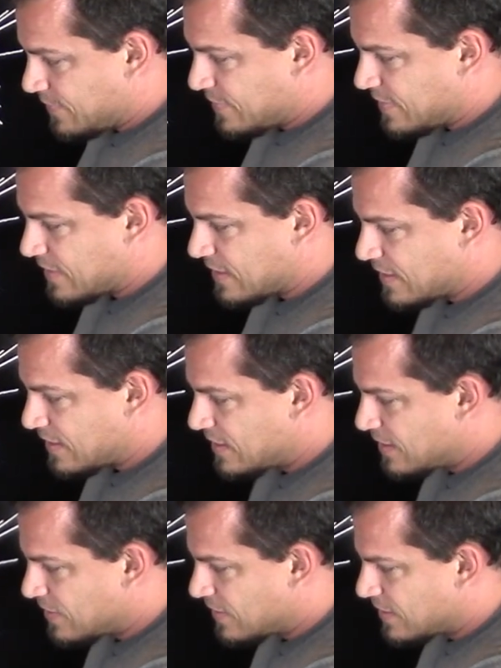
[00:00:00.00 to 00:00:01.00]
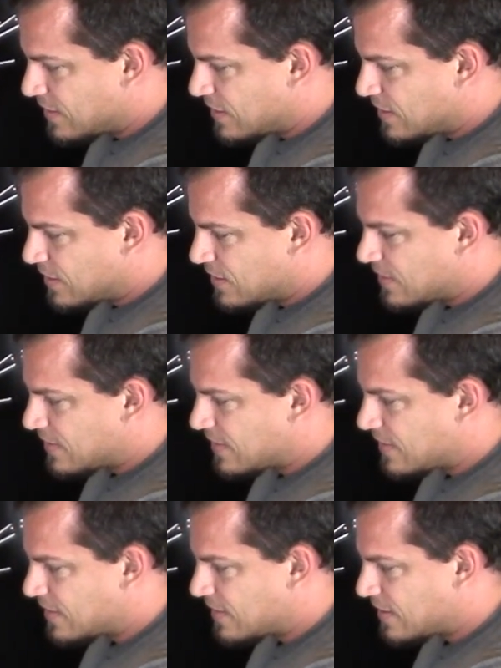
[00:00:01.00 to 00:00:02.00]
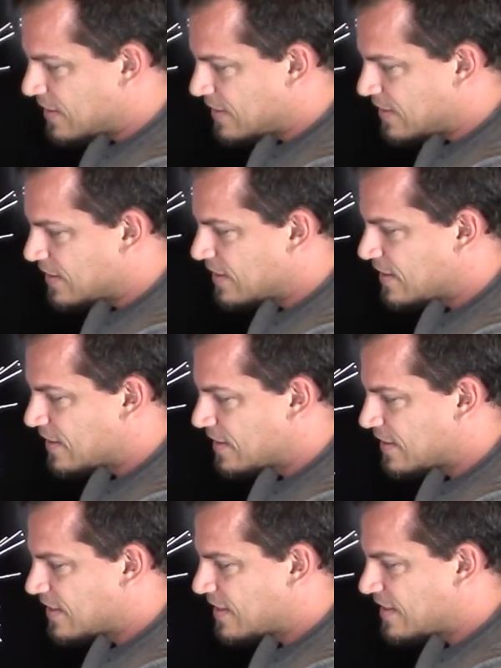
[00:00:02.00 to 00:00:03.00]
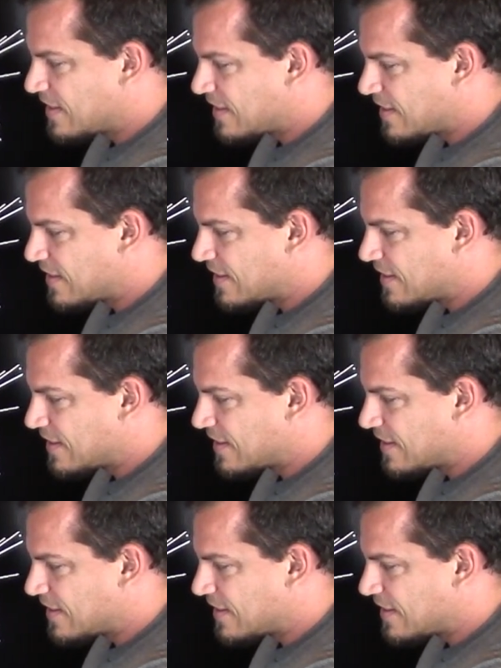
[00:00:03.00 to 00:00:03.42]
The person shown says nothing.